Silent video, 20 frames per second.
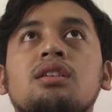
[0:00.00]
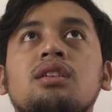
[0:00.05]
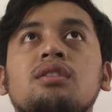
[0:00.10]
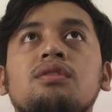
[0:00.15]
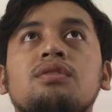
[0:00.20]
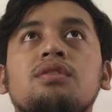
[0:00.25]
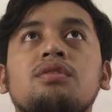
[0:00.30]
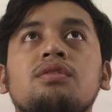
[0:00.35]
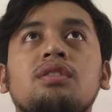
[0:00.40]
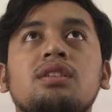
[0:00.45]

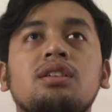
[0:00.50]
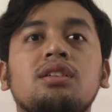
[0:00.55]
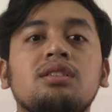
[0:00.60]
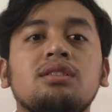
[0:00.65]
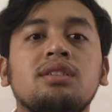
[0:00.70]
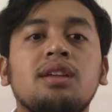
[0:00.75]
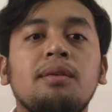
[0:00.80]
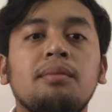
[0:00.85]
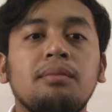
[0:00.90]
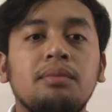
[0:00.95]
15
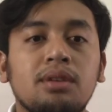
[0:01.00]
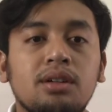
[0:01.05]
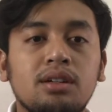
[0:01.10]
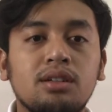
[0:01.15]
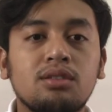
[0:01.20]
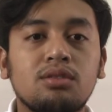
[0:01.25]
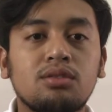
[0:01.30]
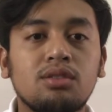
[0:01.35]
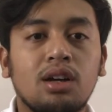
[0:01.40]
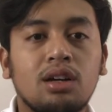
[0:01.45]
December
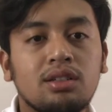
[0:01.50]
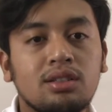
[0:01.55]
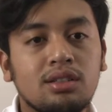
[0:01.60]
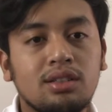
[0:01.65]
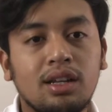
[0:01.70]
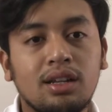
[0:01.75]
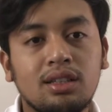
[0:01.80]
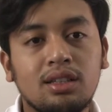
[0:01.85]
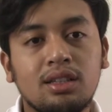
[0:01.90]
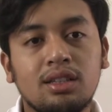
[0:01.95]

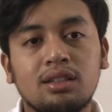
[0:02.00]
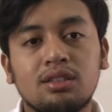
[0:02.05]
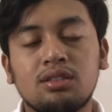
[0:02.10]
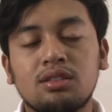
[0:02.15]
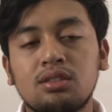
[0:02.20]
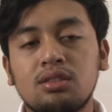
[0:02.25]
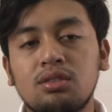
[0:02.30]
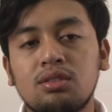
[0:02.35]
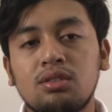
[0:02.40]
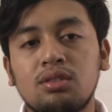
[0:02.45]
2019.
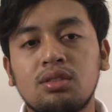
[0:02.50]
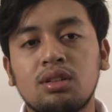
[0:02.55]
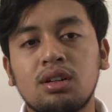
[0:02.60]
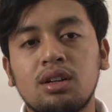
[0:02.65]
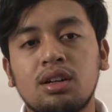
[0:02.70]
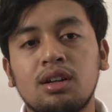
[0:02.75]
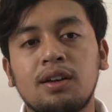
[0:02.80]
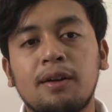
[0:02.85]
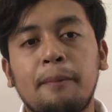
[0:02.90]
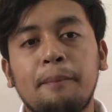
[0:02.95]
So
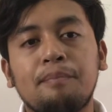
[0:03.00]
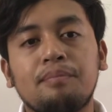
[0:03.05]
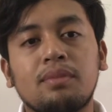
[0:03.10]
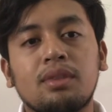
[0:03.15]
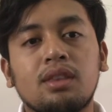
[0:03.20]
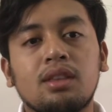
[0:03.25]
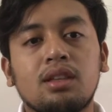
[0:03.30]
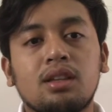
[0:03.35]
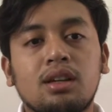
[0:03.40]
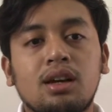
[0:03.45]

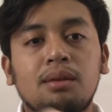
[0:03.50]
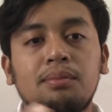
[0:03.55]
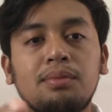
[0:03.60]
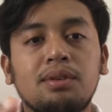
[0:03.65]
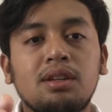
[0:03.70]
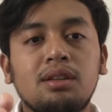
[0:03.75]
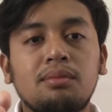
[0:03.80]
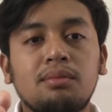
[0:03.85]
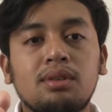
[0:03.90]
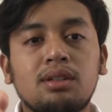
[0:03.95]
the
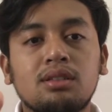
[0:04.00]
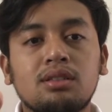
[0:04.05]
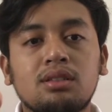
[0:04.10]
company must